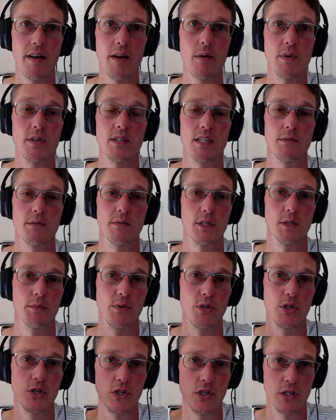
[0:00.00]
when someone's
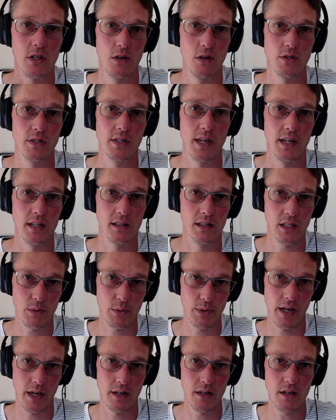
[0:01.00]
position is close to getting
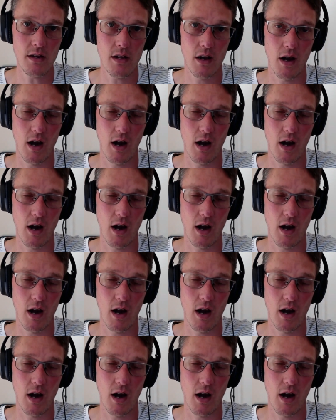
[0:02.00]
liquidated,